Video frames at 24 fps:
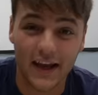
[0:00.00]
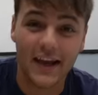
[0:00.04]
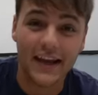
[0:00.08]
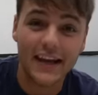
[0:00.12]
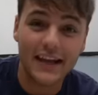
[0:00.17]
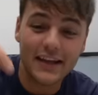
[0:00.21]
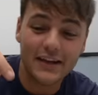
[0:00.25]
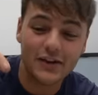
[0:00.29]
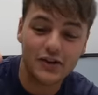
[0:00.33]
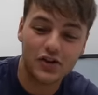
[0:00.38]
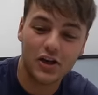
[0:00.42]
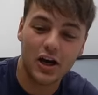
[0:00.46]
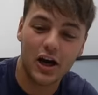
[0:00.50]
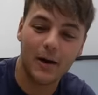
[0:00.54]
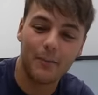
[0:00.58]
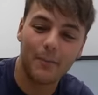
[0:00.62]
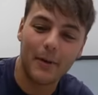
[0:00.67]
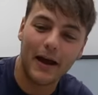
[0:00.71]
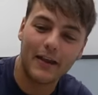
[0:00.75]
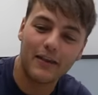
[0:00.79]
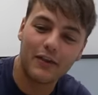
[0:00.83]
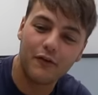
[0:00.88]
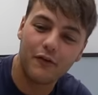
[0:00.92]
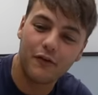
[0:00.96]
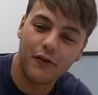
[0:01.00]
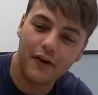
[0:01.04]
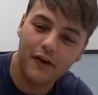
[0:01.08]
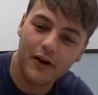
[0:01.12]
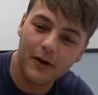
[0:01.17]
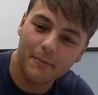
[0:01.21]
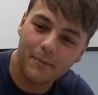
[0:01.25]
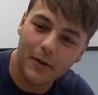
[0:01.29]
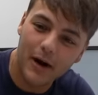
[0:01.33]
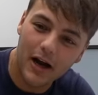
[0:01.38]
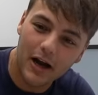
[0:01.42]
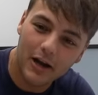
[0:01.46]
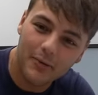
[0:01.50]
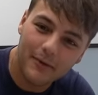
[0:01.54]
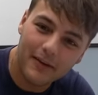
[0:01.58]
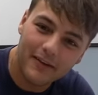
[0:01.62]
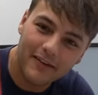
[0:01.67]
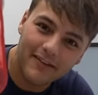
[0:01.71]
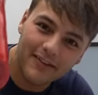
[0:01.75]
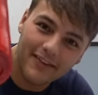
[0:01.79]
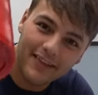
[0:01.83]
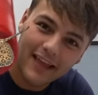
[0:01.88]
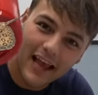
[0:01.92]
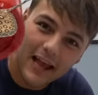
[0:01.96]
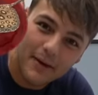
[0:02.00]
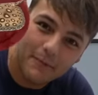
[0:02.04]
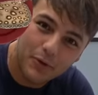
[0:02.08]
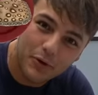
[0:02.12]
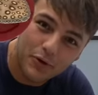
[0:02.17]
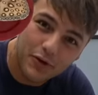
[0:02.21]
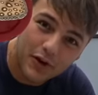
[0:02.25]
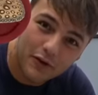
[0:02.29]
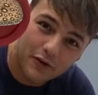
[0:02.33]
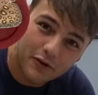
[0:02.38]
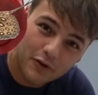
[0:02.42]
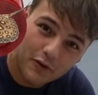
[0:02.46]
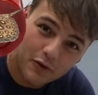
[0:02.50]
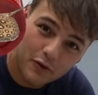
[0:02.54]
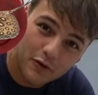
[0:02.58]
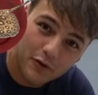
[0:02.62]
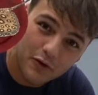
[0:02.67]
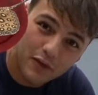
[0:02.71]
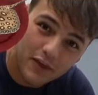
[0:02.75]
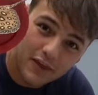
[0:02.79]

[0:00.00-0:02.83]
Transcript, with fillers: In each cup at the very bottom is labeled a certain